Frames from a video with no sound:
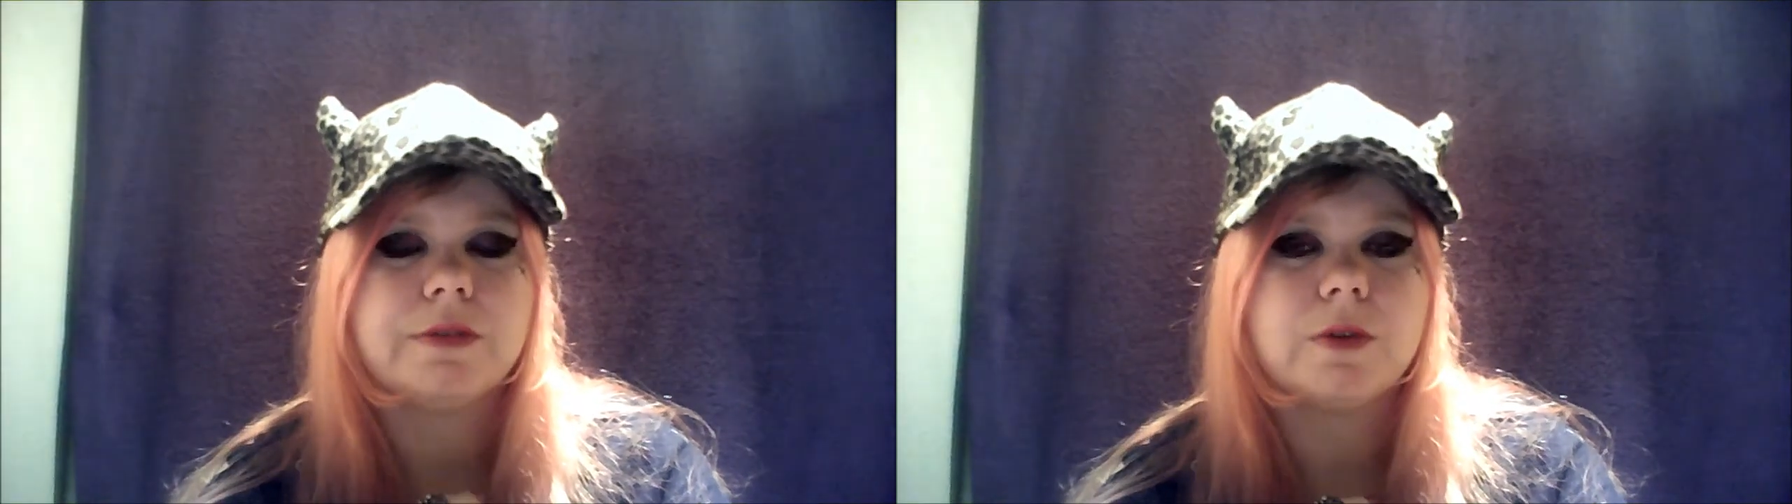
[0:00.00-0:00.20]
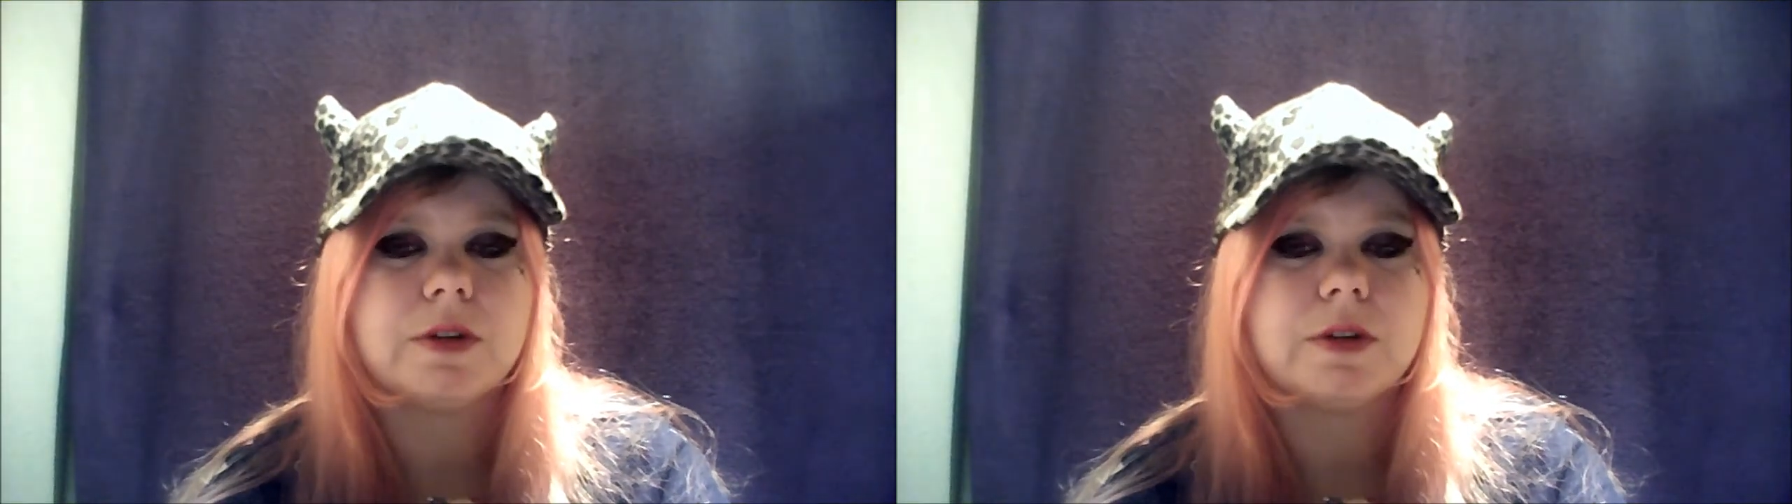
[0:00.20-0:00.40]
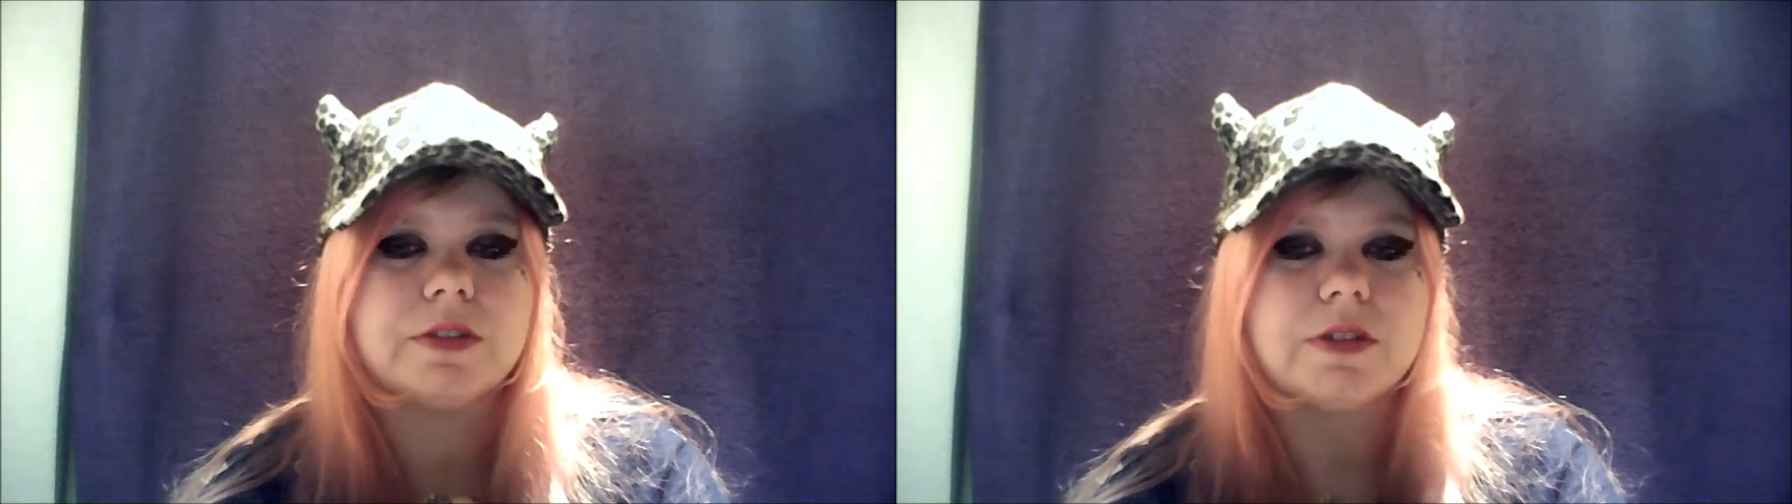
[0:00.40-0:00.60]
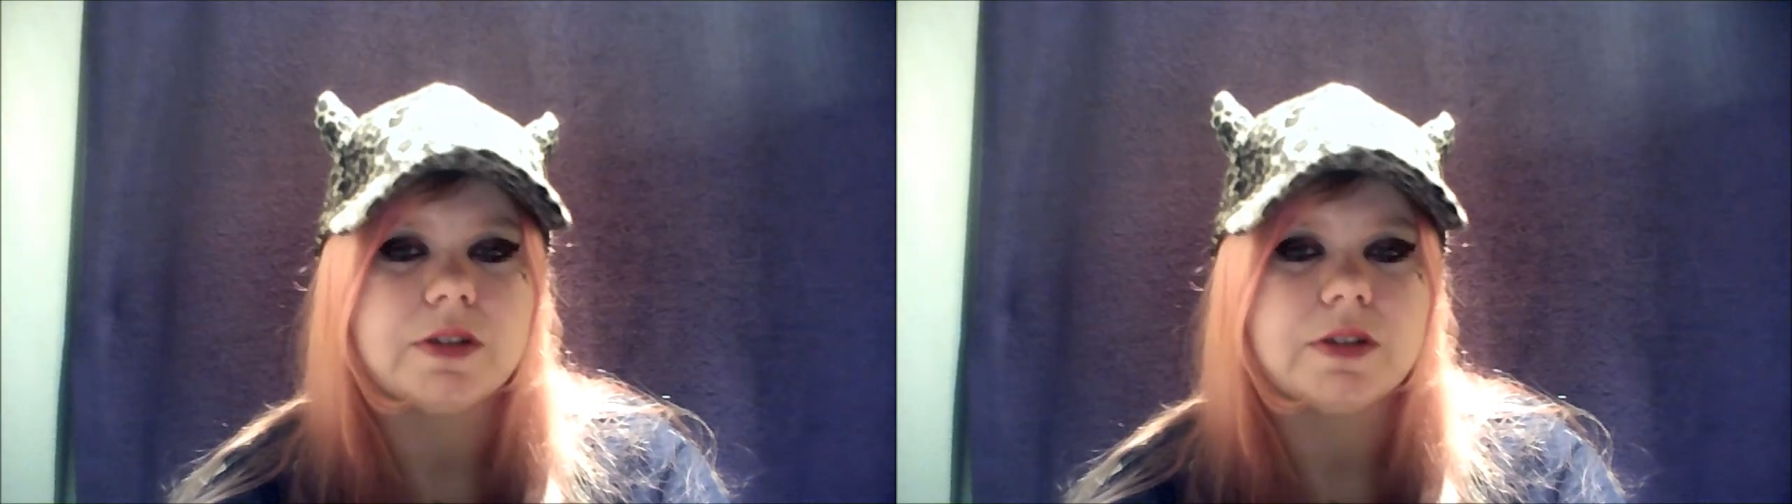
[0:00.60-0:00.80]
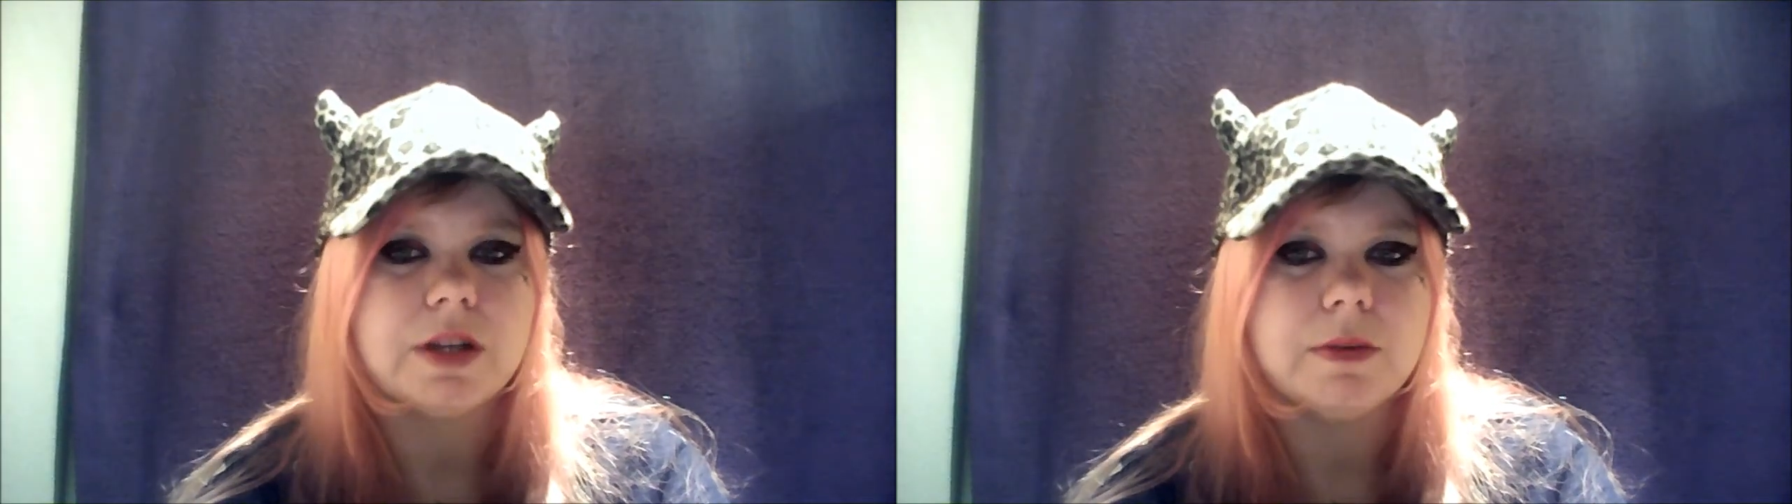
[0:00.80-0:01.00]
forward to
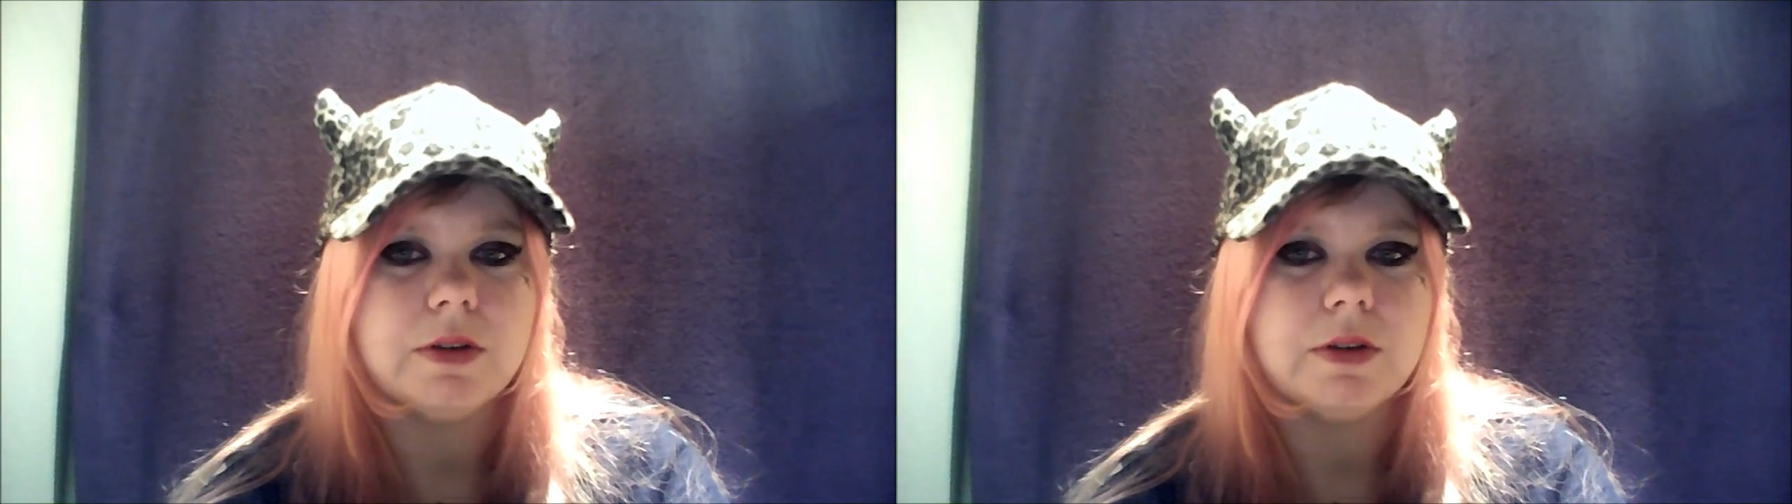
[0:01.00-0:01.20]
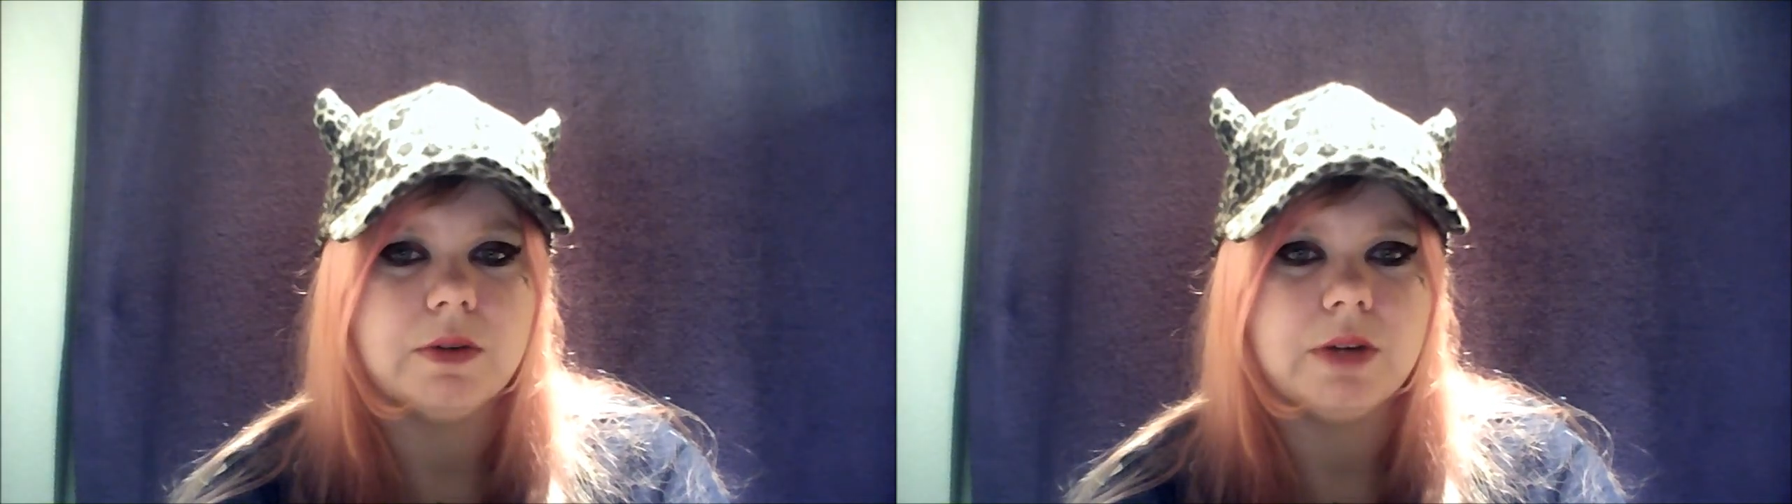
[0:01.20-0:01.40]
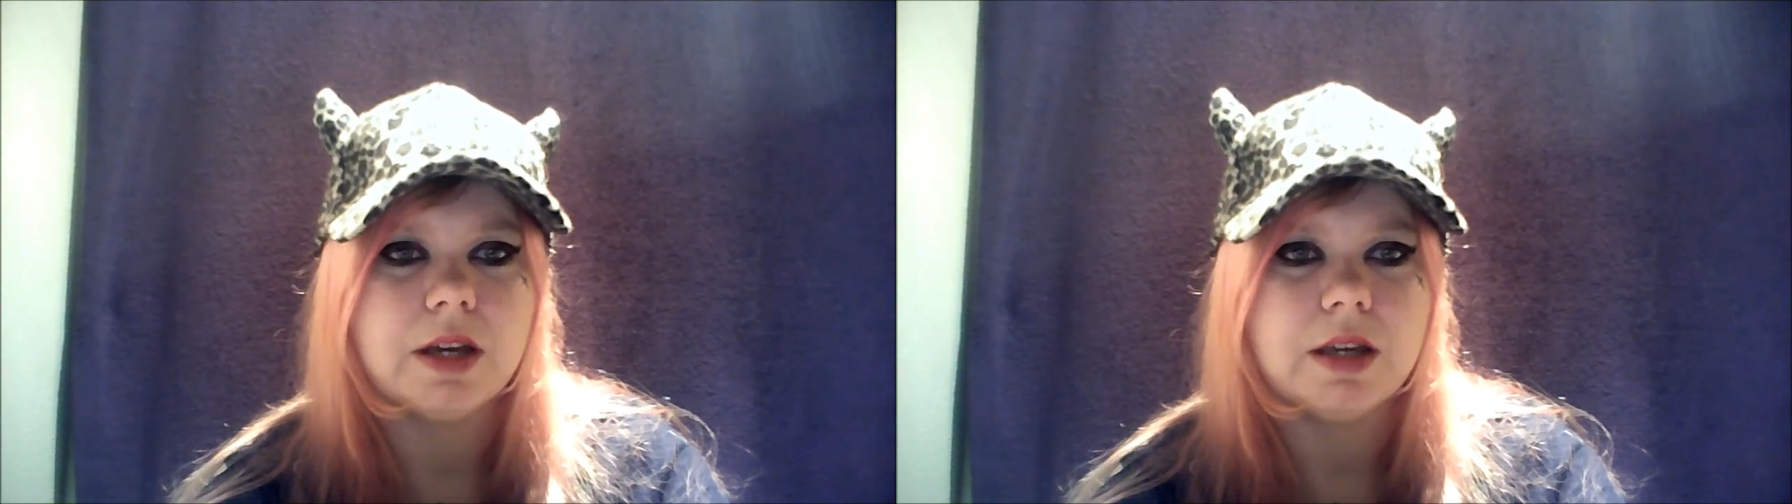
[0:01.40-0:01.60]
her debut